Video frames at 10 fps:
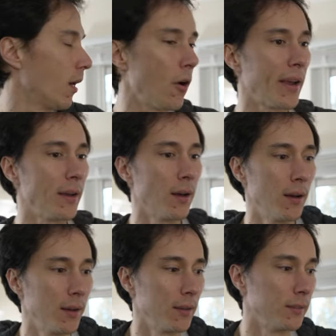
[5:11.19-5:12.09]
Okay,
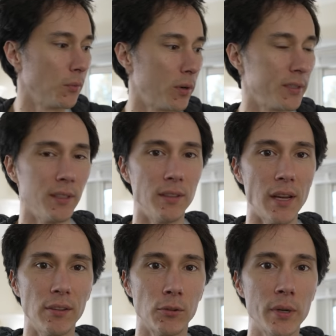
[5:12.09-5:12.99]
uh, what is it,
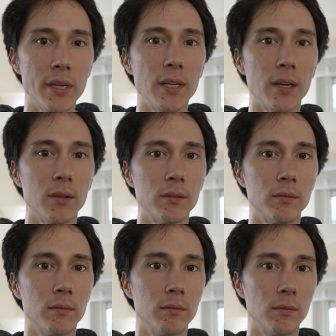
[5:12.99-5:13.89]
day three
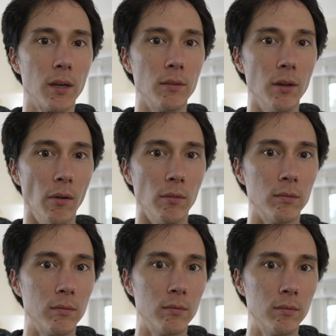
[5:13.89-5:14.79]
now? I don't know.
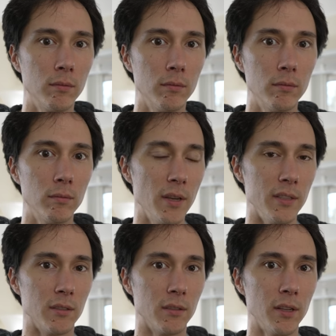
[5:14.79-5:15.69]

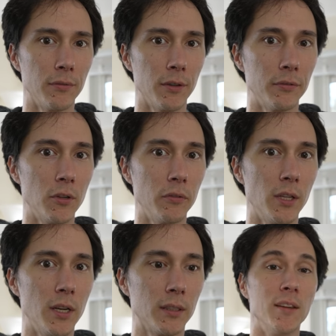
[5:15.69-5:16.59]
Is there enough for a full
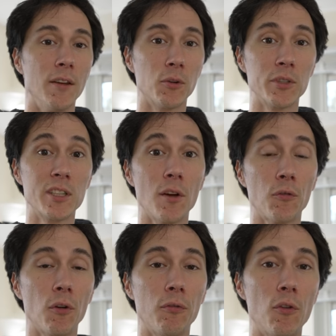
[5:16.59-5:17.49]
vlog? If there's enough
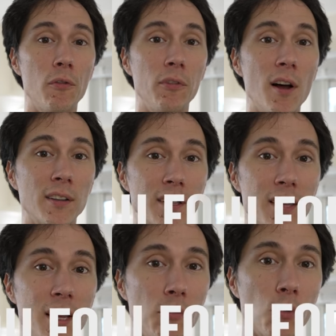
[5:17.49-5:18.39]
for a full vlog, then
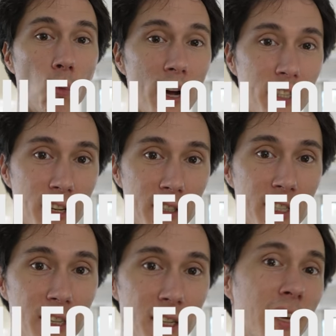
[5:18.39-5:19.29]
thank you for watching. I'll
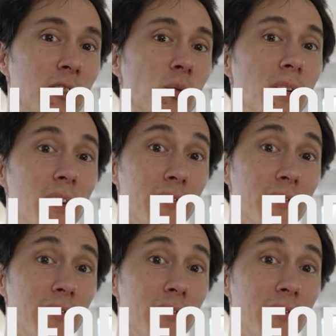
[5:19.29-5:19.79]
see you in the next one.